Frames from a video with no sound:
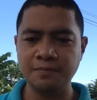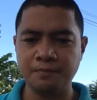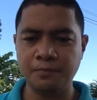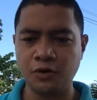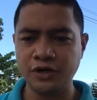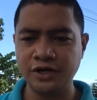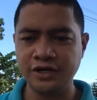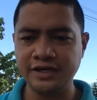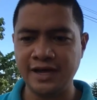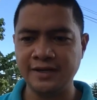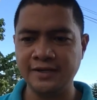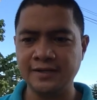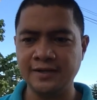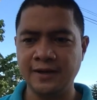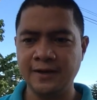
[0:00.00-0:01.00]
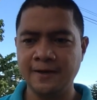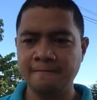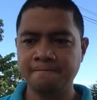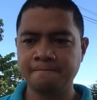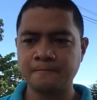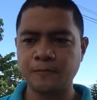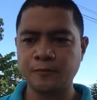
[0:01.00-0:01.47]
important
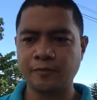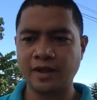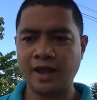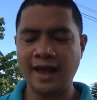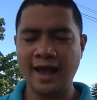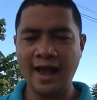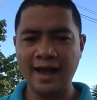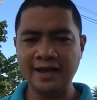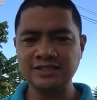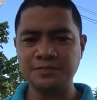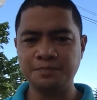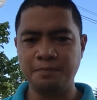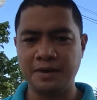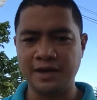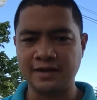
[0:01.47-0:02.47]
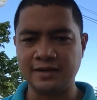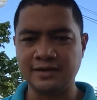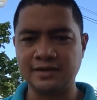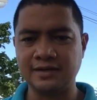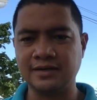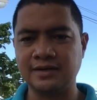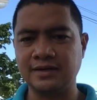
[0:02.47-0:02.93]
aspect
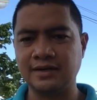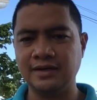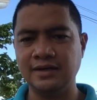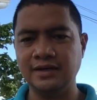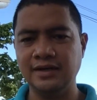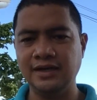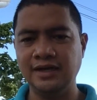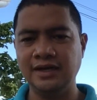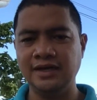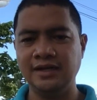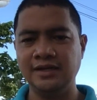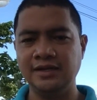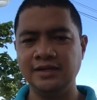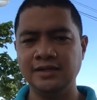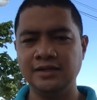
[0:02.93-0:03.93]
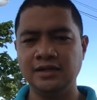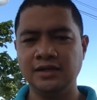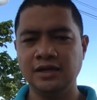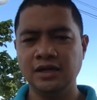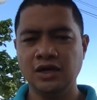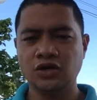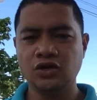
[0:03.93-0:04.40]
in
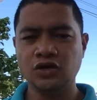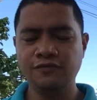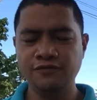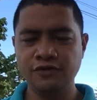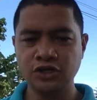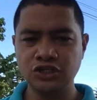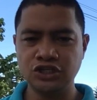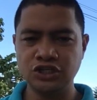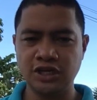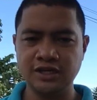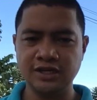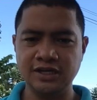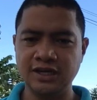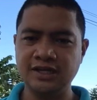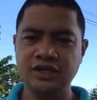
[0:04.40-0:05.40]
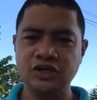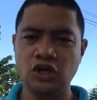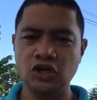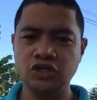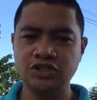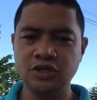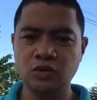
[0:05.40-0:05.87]
Confucian
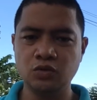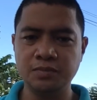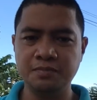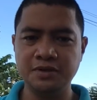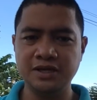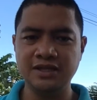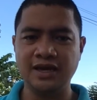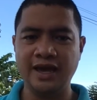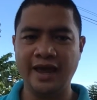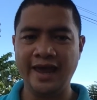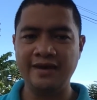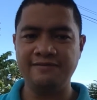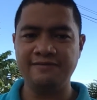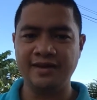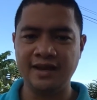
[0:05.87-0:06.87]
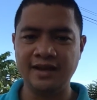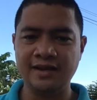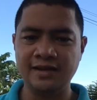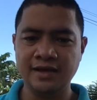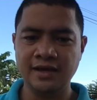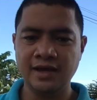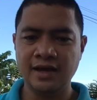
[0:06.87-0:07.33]
ideology would be the
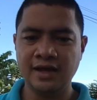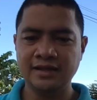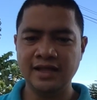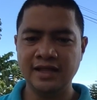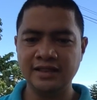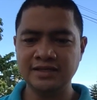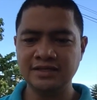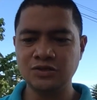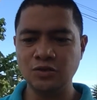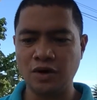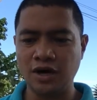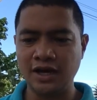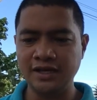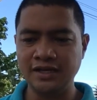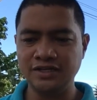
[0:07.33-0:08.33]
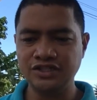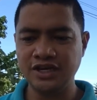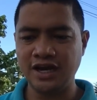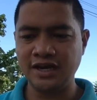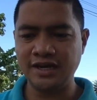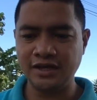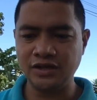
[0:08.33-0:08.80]
heaven. That is why in
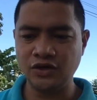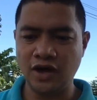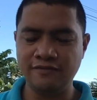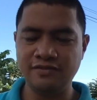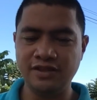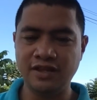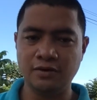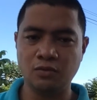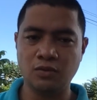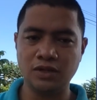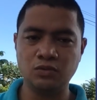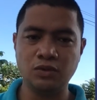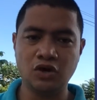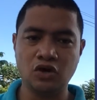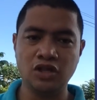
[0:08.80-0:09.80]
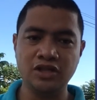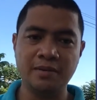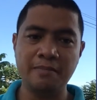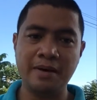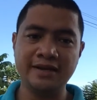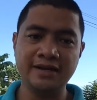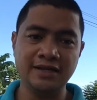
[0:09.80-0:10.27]
China you have the what we call the
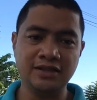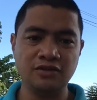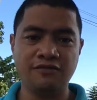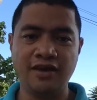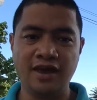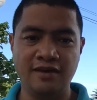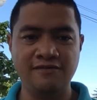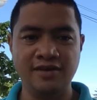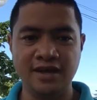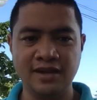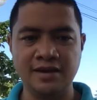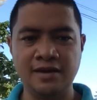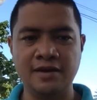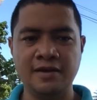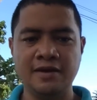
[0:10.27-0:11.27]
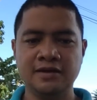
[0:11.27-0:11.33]
mandate of heaven.